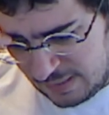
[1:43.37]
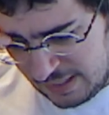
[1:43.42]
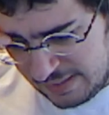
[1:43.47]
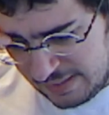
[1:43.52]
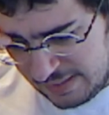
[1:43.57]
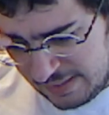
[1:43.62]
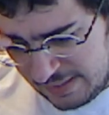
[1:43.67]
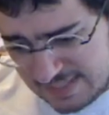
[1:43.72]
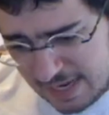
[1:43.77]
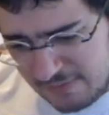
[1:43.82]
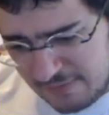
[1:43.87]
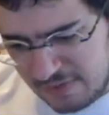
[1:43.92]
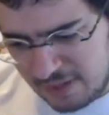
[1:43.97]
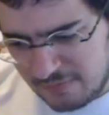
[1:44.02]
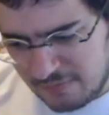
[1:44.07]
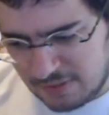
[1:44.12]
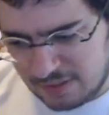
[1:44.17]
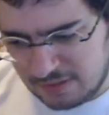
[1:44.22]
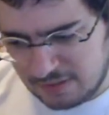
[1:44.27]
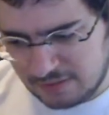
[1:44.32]
And that's not really
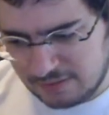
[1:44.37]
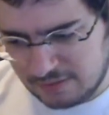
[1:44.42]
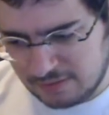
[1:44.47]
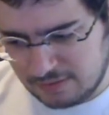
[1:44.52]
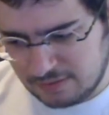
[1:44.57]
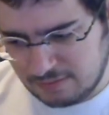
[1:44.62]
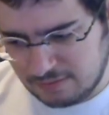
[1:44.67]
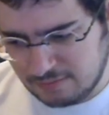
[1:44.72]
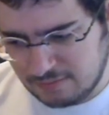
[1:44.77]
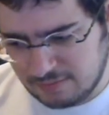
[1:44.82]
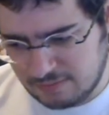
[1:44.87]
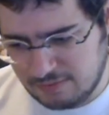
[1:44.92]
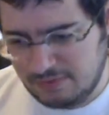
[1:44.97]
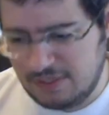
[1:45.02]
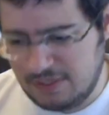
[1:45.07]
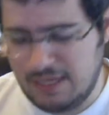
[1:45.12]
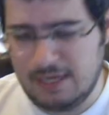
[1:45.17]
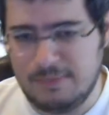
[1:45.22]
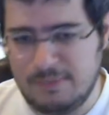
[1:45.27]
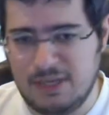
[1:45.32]
what a
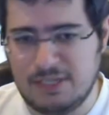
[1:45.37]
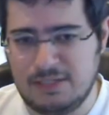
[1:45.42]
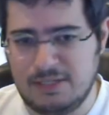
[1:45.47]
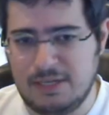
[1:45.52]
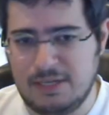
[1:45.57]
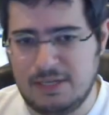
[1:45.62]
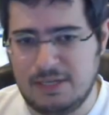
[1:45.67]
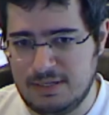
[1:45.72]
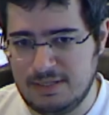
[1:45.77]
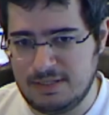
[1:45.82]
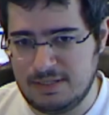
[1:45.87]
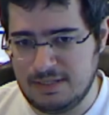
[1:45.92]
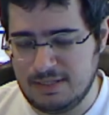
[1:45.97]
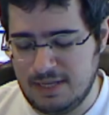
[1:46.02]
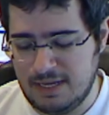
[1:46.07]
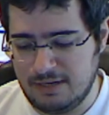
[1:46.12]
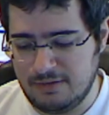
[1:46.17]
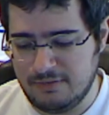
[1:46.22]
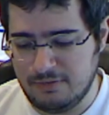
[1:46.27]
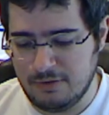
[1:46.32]
3D animation engine is
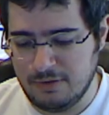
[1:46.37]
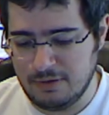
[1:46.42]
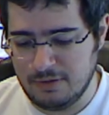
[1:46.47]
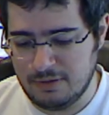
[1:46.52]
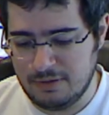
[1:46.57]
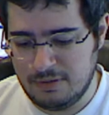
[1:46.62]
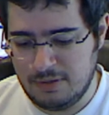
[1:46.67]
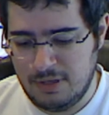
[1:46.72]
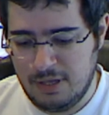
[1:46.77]
designed for.